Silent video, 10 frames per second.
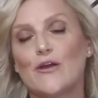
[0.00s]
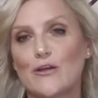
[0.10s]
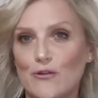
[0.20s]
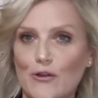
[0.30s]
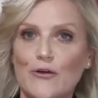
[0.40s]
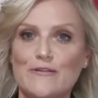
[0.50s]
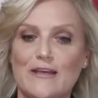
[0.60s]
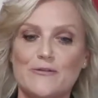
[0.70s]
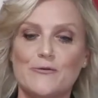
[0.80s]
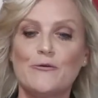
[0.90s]
close
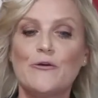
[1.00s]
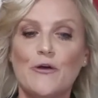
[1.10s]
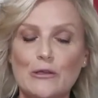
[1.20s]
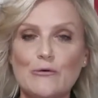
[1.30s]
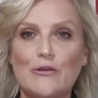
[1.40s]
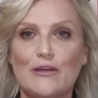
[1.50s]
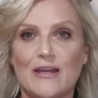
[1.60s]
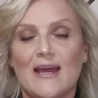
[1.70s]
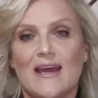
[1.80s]
that door and I look at it,